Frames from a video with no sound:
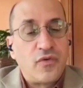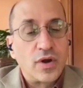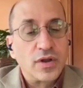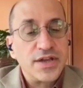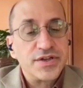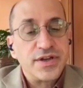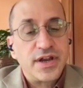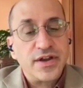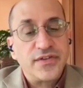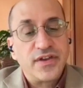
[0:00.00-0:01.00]
for
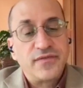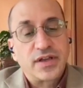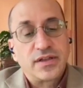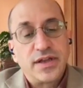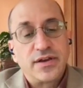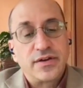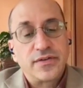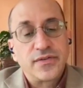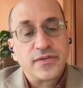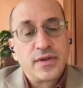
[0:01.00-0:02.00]
legendary civic
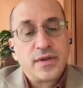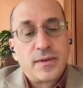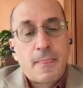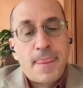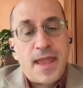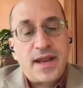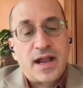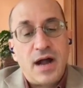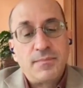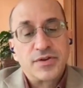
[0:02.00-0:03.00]
leaders and
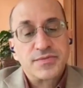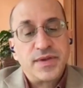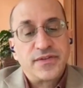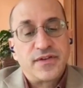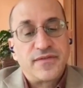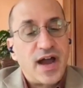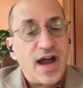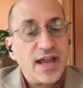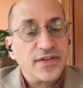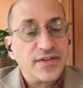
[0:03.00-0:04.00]
accomplishments of the
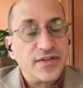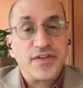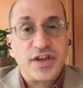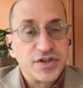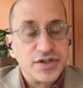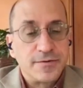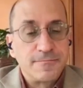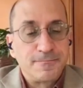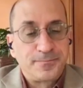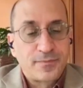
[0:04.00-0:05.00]
highest
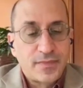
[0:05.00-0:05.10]
distinction.